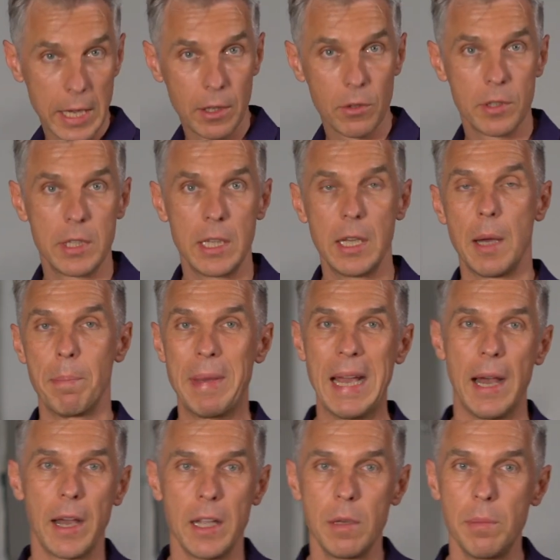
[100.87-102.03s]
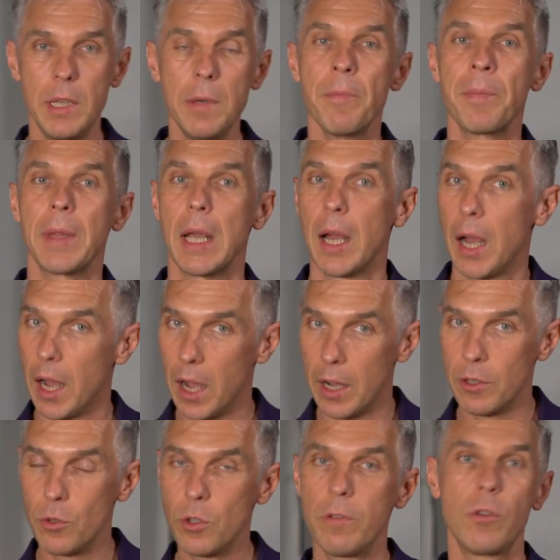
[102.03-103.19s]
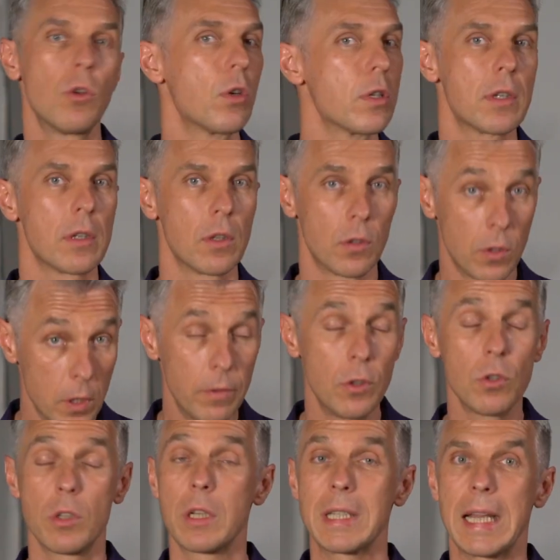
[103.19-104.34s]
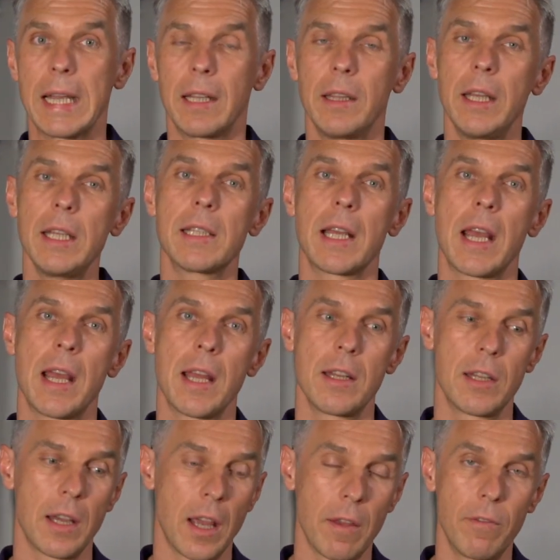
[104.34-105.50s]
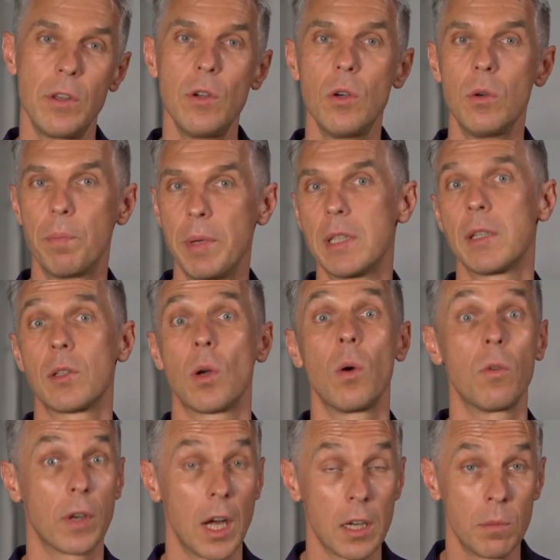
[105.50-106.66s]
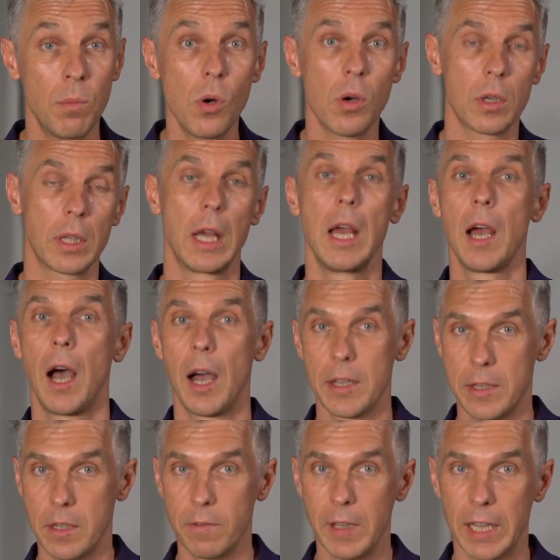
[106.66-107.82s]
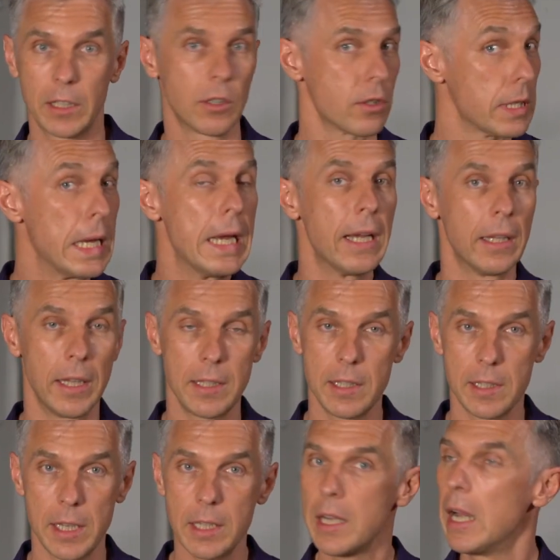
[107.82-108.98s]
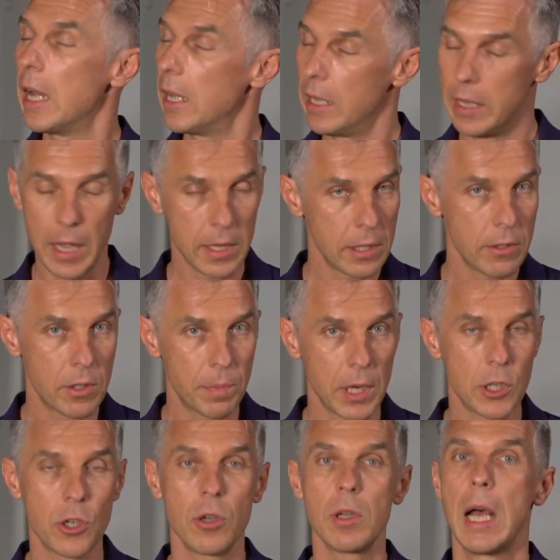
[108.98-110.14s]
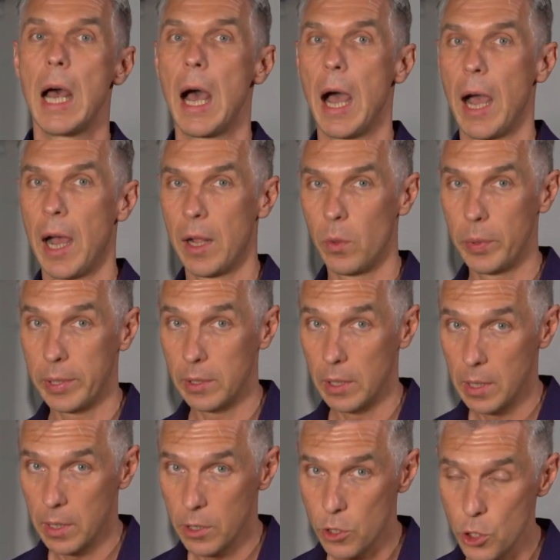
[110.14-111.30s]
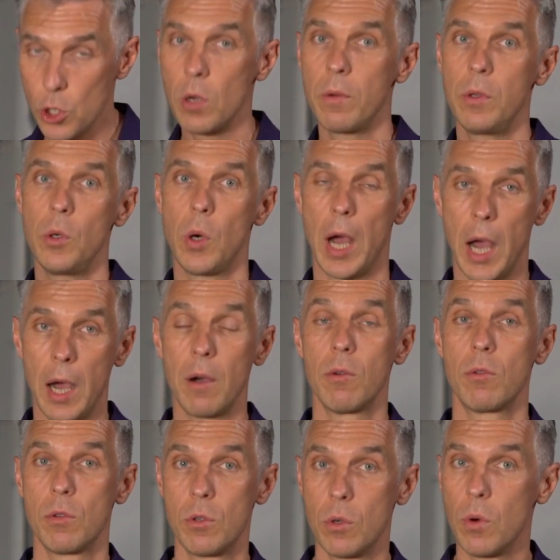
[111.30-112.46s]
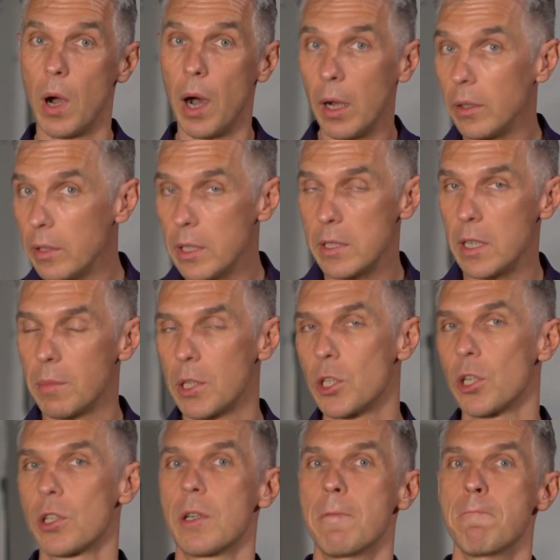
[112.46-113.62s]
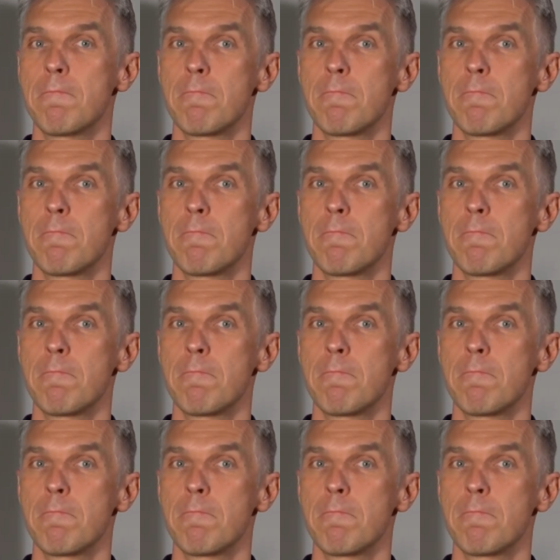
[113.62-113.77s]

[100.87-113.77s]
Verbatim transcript: like you see behind me, uh, two diffusers, diffusers like this, and a few pieces of cardboard as reflectors. This is it, nothing special. I will show you how to do all these images